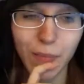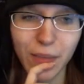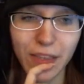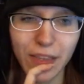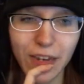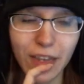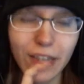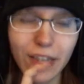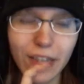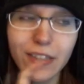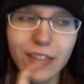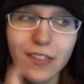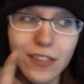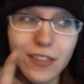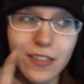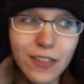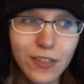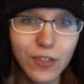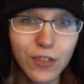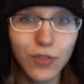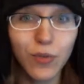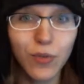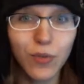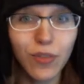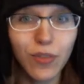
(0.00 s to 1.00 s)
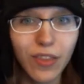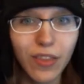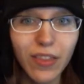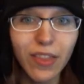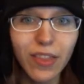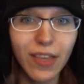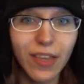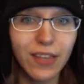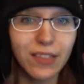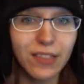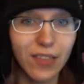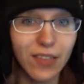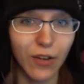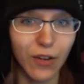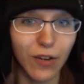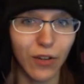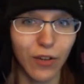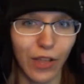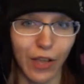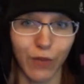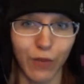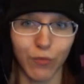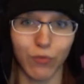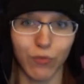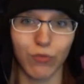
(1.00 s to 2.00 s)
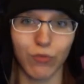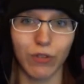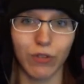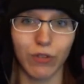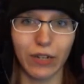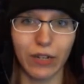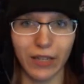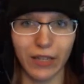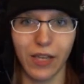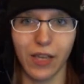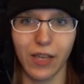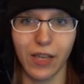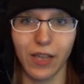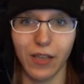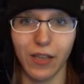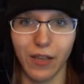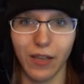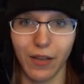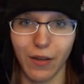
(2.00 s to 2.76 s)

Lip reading: it's two of the things that are, like, really